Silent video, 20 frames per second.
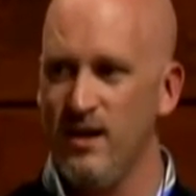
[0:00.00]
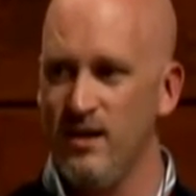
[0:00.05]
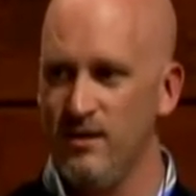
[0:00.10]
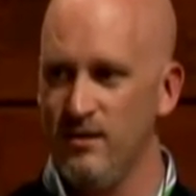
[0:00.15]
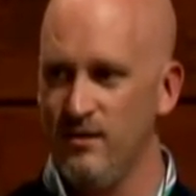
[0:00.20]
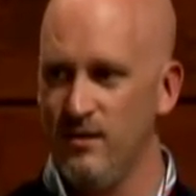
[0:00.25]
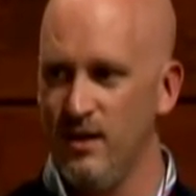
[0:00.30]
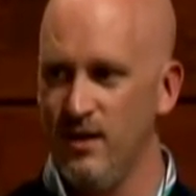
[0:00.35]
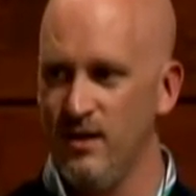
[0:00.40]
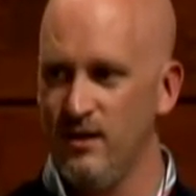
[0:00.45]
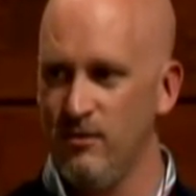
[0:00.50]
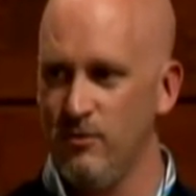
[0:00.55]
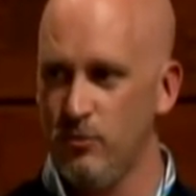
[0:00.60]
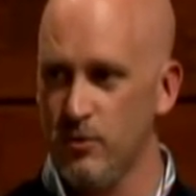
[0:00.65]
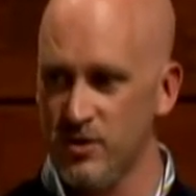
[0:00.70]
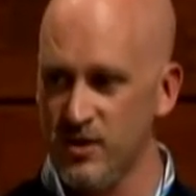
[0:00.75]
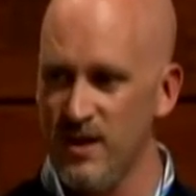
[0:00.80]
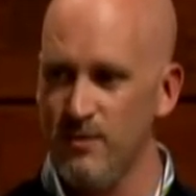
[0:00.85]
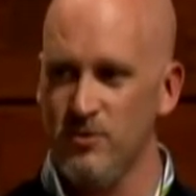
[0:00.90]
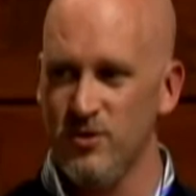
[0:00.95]
and a
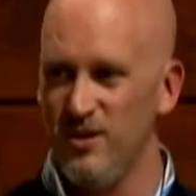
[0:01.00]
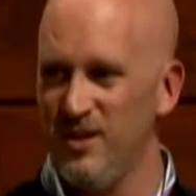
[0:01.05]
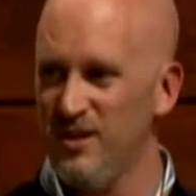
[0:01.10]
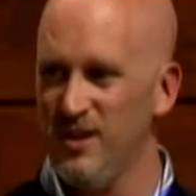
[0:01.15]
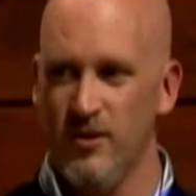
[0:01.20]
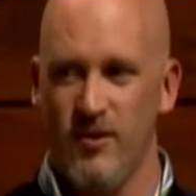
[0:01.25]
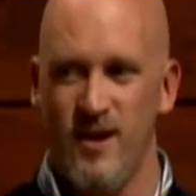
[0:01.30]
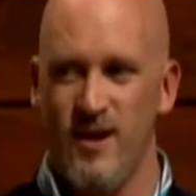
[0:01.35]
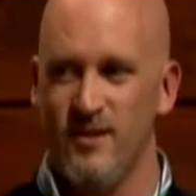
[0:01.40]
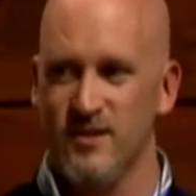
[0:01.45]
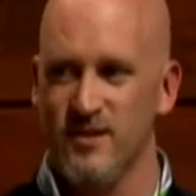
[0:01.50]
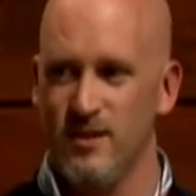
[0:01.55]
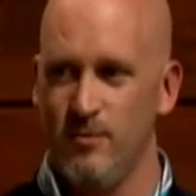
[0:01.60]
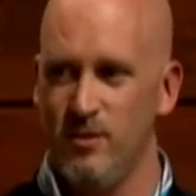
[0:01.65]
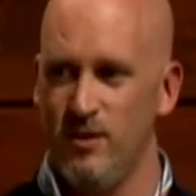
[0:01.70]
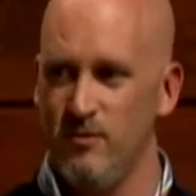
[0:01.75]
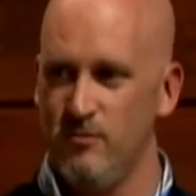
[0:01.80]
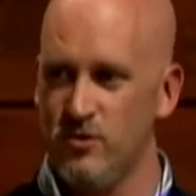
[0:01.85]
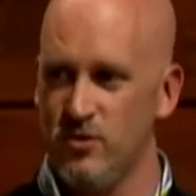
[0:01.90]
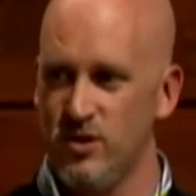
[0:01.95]
reception at their house. I
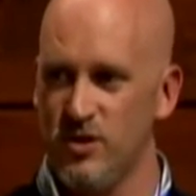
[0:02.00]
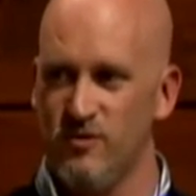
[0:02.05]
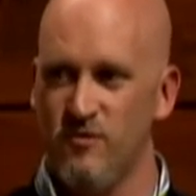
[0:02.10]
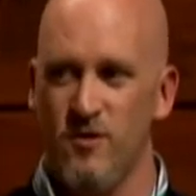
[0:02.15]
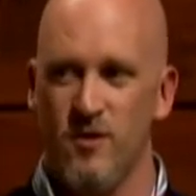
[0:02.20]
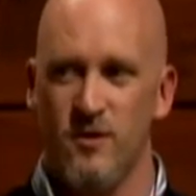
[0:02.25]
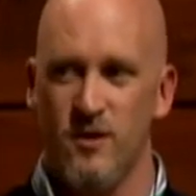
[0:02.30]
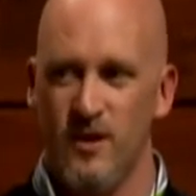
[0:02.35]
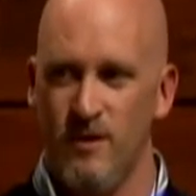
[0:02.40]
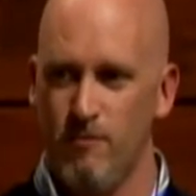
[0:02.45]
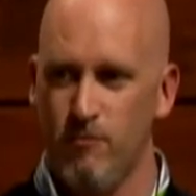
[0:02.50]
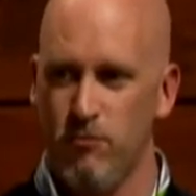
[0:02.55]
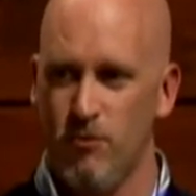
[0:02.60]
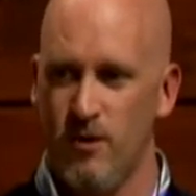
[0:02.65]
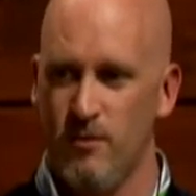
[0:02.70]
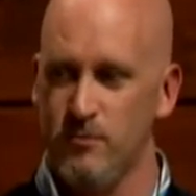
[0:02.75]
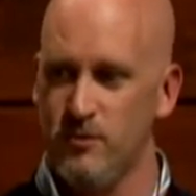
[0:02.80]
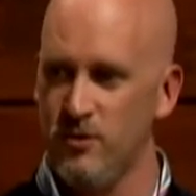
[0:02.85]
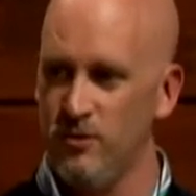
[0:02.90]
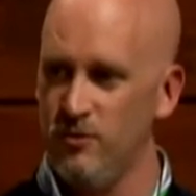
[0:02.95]
mean, it was just very
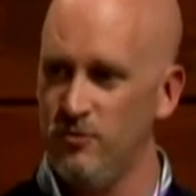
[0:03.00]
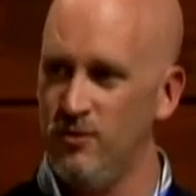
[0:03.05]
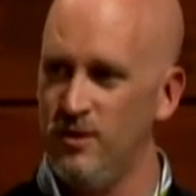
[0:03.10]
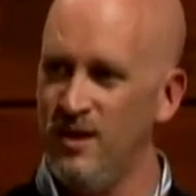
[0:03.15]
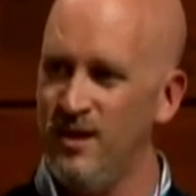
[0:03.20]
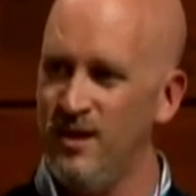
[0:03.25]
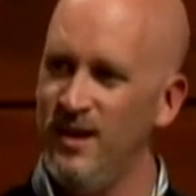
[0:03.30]
impromptu.